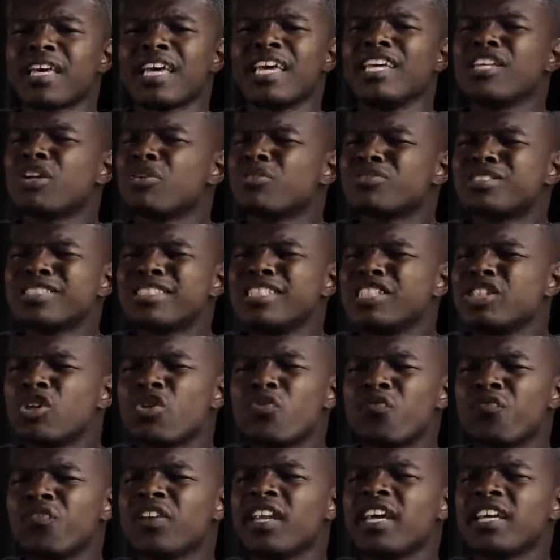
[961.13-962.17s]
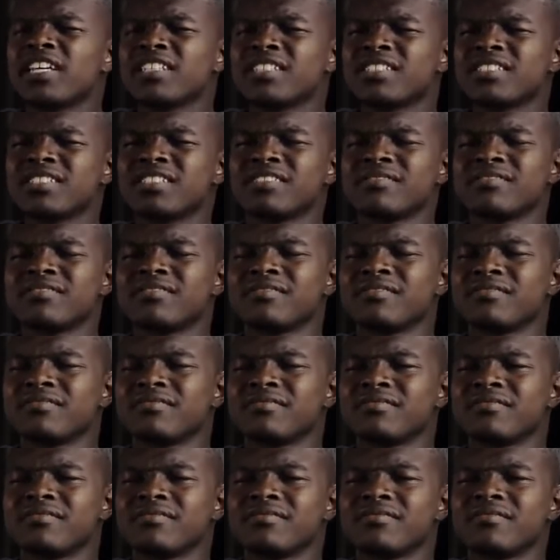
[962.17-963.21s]
he don't see your flesh,
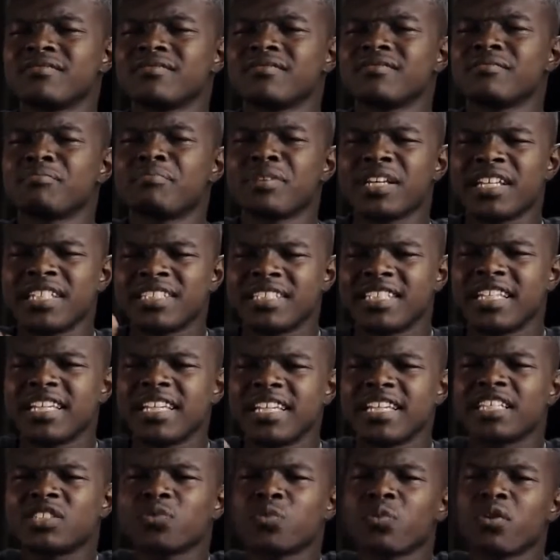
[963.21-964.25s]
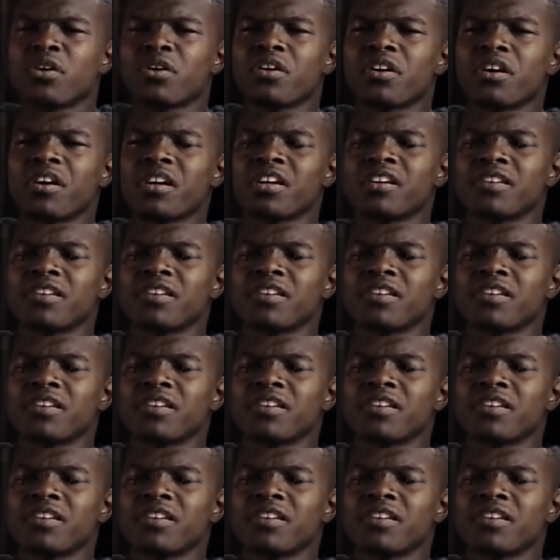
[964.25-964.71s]
but he see his word.